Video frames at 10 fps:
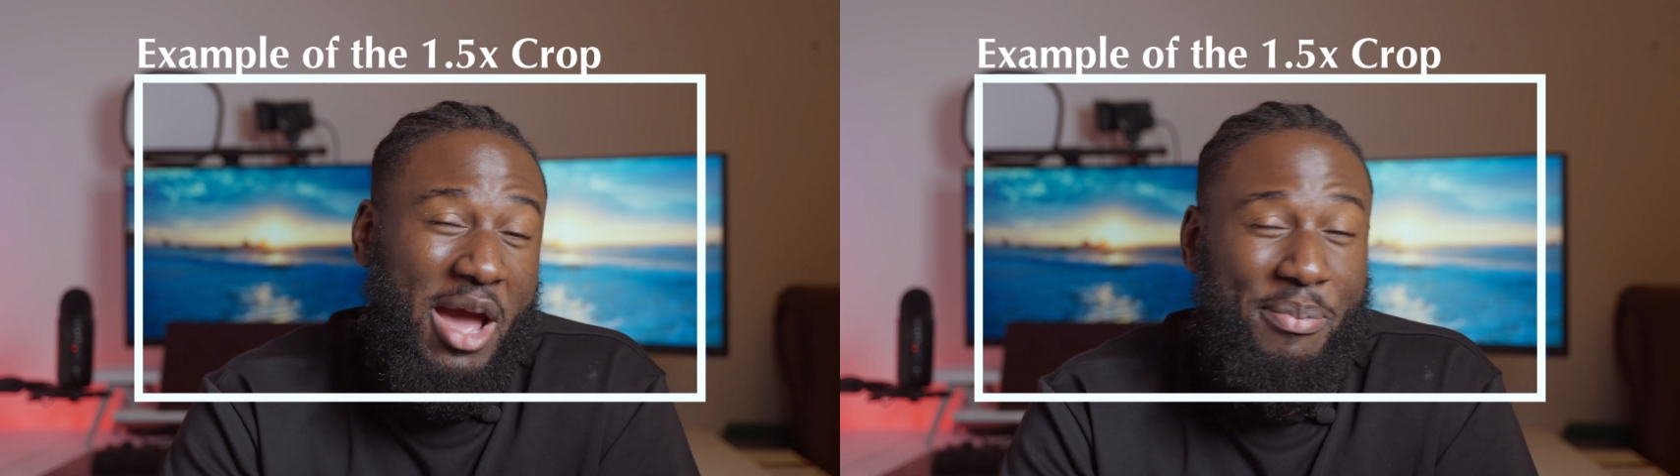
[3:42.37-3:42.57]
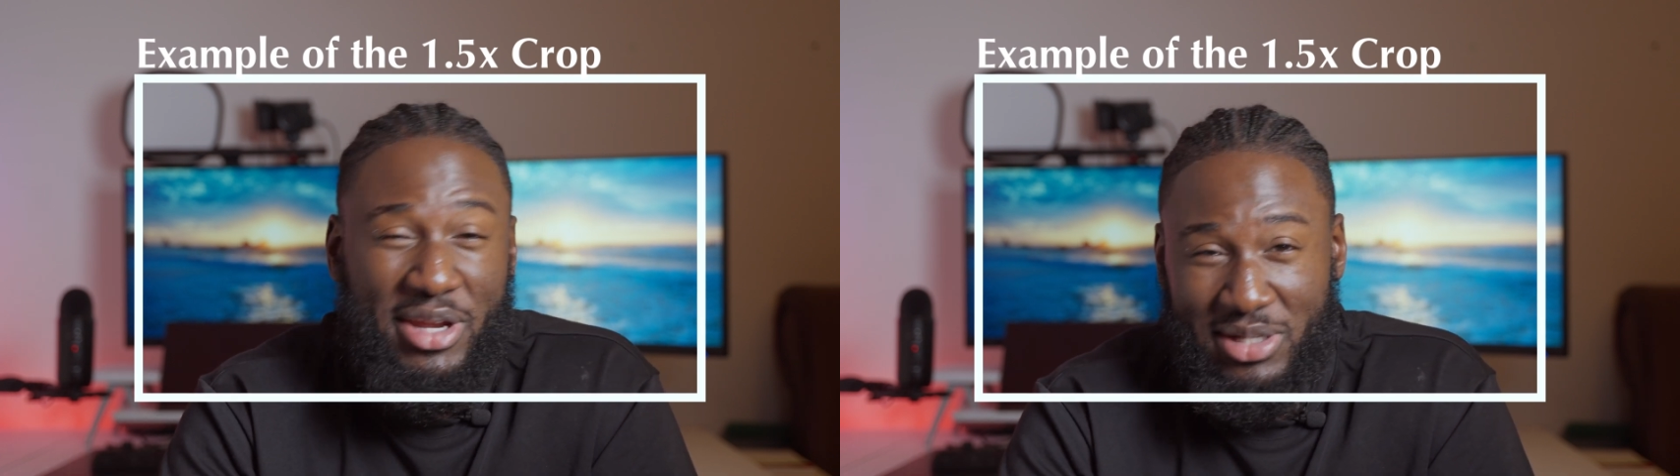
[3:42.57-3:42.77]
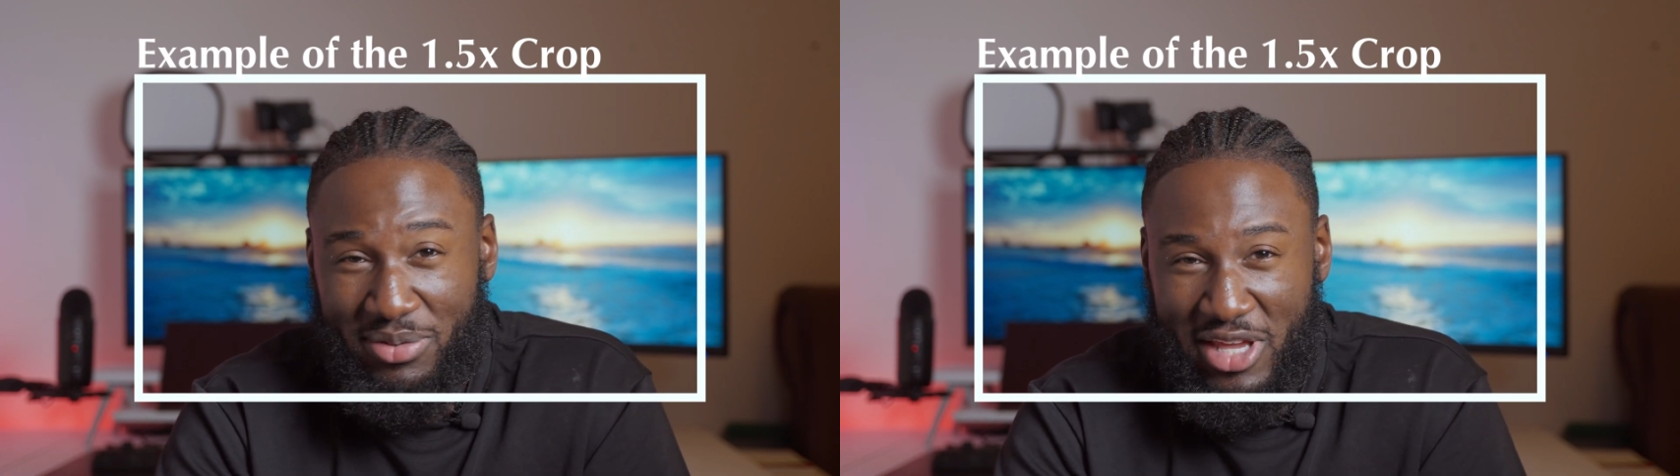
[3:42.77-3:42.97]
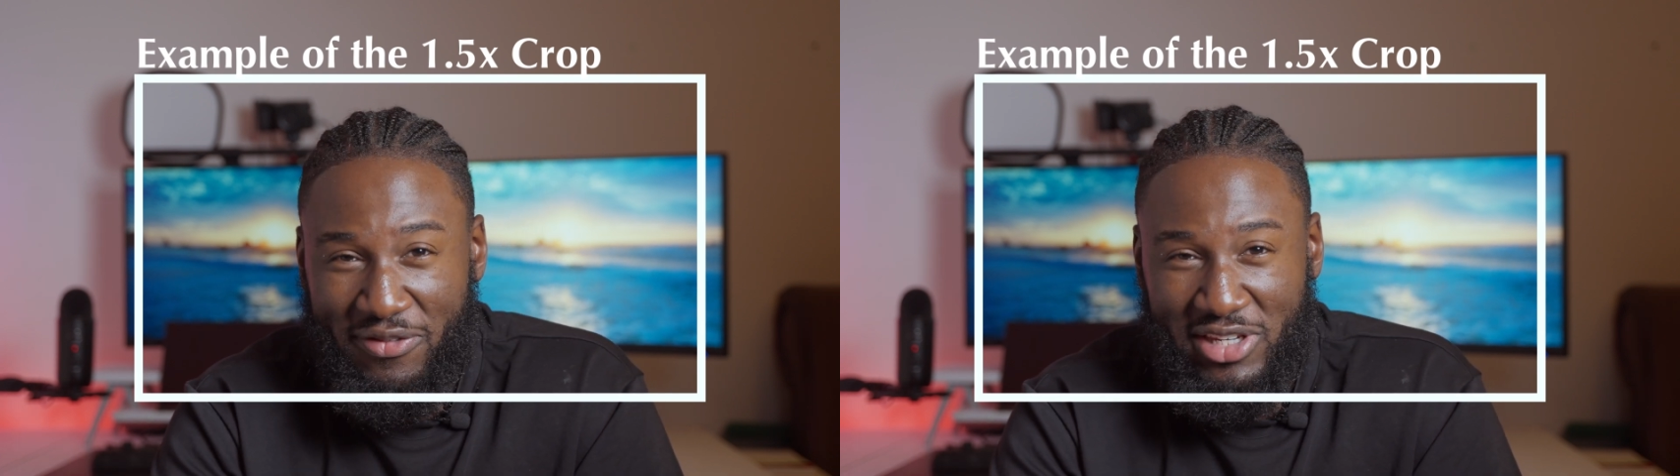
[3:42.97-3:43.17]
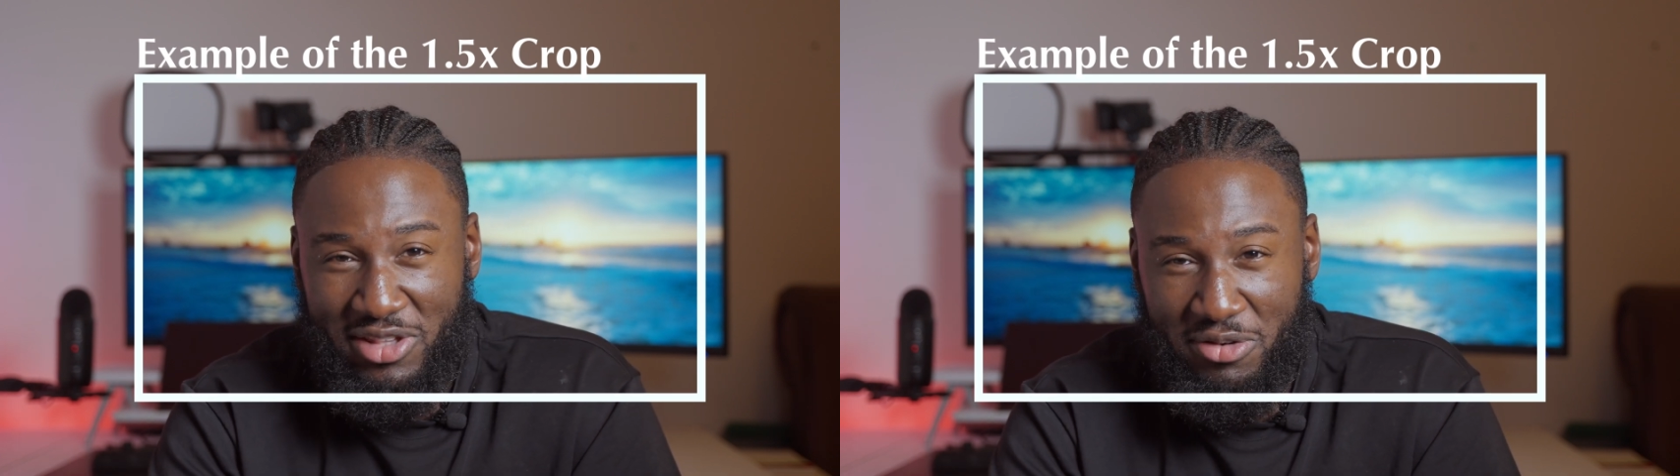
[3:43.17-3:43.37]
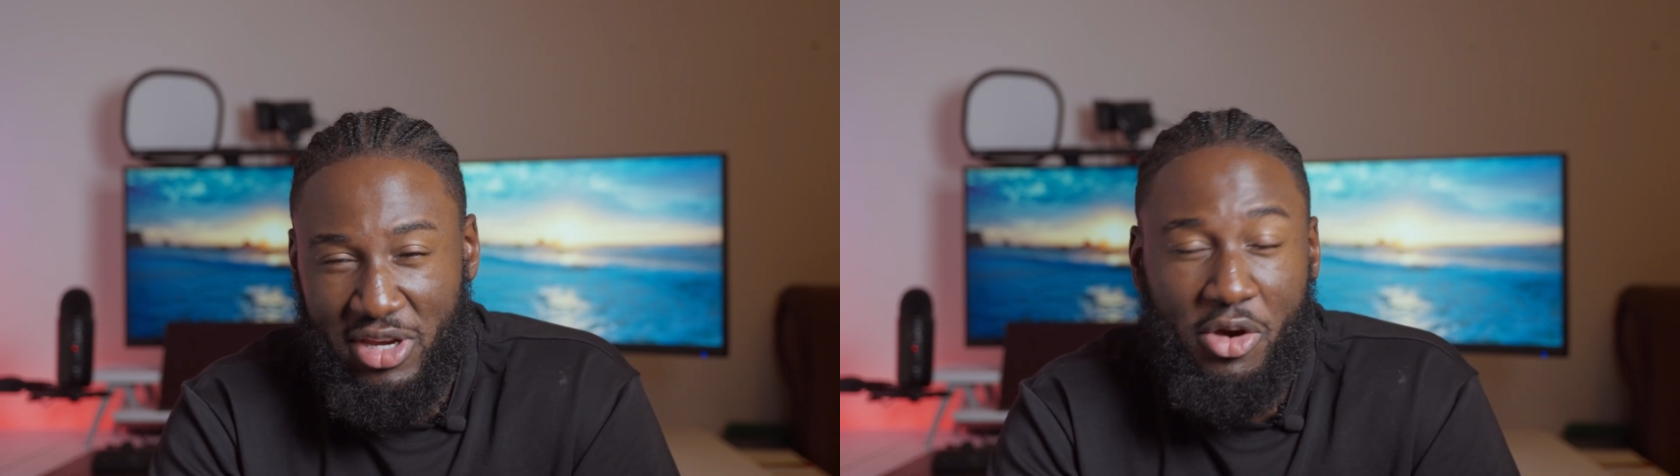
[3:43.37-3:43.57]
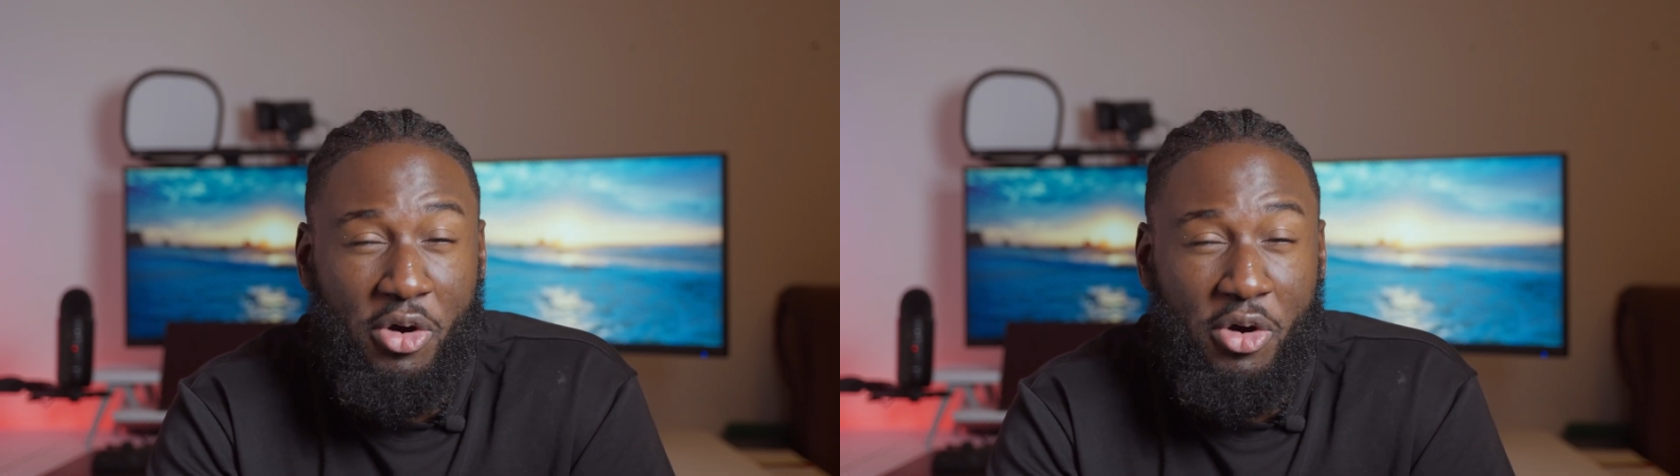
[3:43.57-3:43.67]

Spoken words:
I picked up the FX3,